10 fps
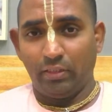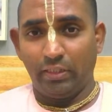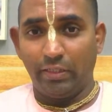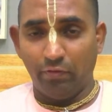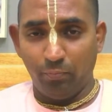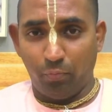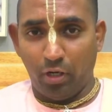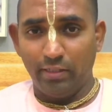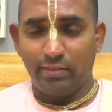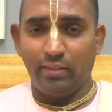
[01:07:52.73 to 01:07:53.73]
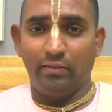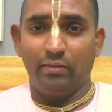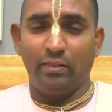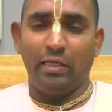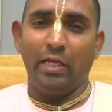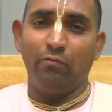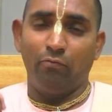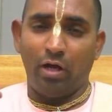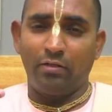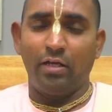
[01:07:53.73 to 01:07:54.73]
given poison,
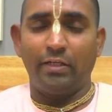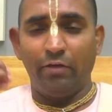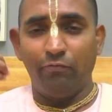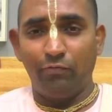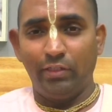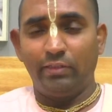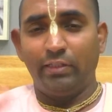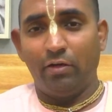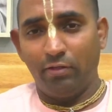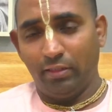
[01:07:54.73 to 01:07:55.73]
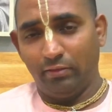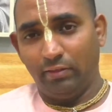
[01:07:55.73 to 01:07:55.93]
what not, everything they have done.